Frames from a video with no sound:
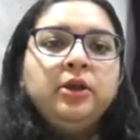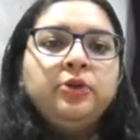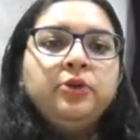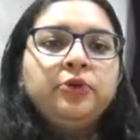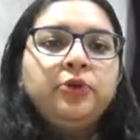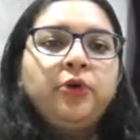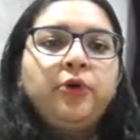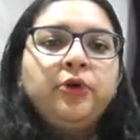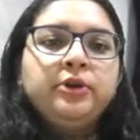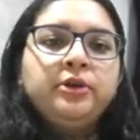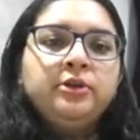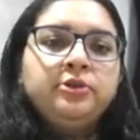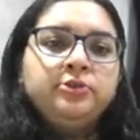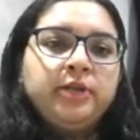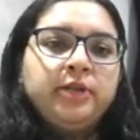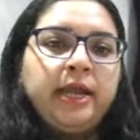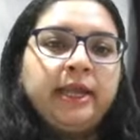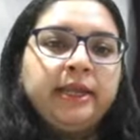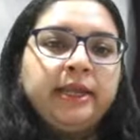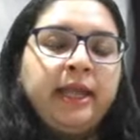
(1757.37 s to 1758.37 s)
road
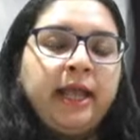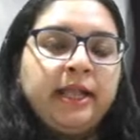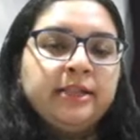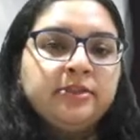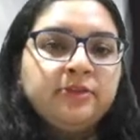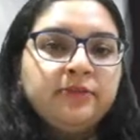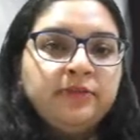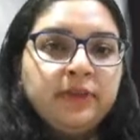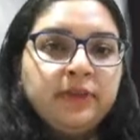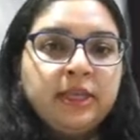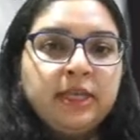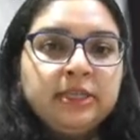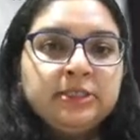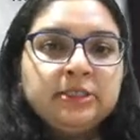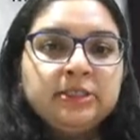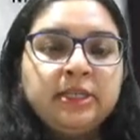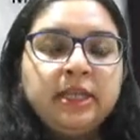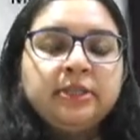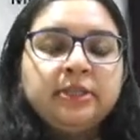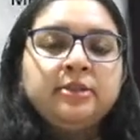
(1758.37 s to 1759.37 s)
track
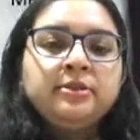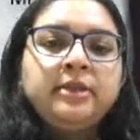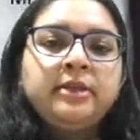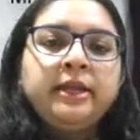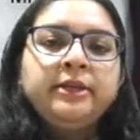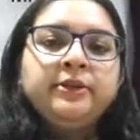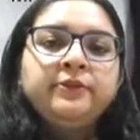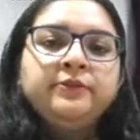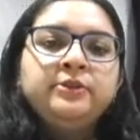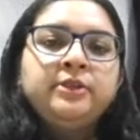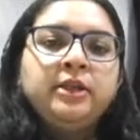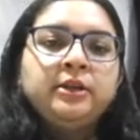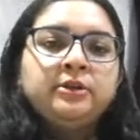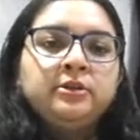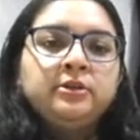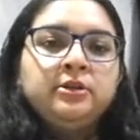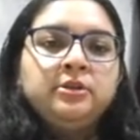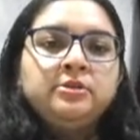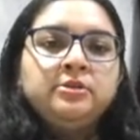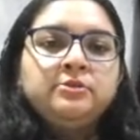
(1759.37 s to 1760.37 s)
calcification at the site of
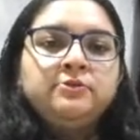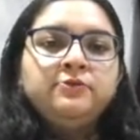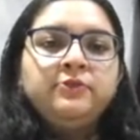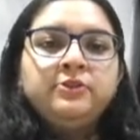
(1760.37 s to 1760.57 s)
ductus,